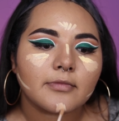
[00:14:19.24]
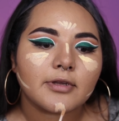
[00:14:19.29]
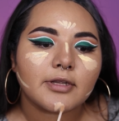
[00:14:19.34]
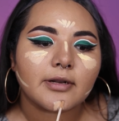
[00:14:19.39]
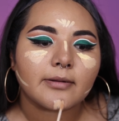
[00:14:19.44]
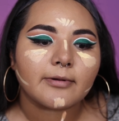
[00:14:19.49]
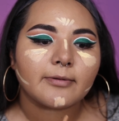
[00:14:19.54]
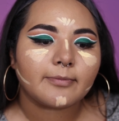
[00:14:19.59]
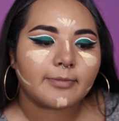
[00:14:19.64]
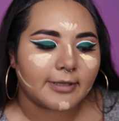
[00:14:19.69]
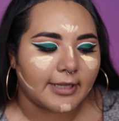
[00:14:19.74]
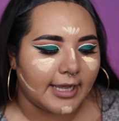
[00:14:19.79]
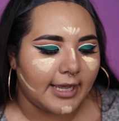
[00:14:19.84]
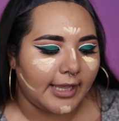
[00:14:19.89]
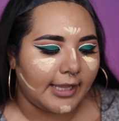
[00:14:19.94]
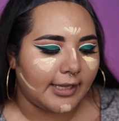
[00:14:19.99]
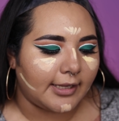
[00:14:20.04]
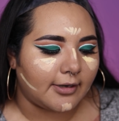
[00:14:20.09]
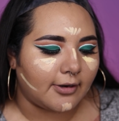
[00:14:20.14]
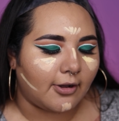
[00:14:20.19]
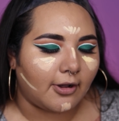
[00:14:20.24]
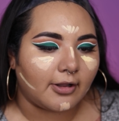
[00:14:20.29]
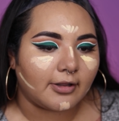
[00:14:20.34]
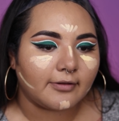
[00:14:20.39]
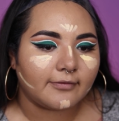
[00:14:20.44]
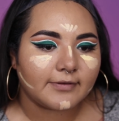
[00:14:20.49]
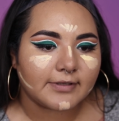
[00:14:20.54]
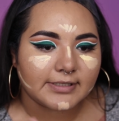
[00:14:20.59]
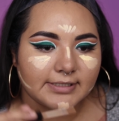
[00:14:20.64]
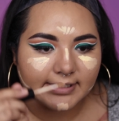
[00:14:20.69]
And I'm applying in all
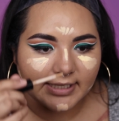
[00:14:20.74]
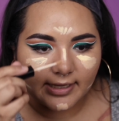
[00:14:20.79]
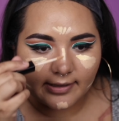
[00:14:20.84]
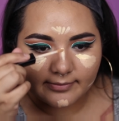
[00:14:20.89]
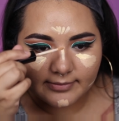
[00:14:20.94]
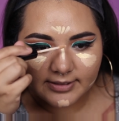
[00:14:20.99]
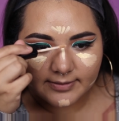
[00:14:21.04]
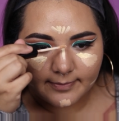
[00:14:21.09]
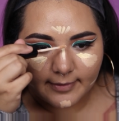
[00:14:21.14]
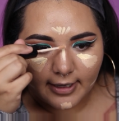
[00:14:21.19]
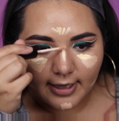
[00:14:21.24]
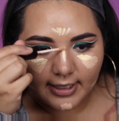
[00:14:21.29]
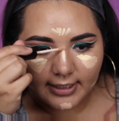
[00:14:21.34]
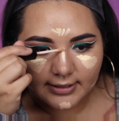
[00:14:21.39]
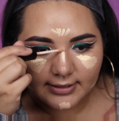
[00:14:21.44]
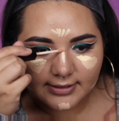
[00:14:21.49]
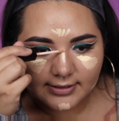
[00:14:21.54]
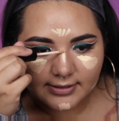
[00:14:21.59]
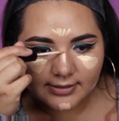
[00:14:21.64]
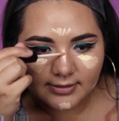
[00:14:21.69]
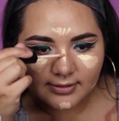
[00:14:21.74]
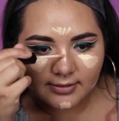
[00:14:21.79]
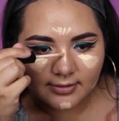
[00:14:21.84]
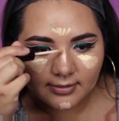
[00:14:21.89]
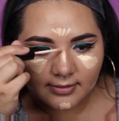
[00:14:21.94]
of the same spots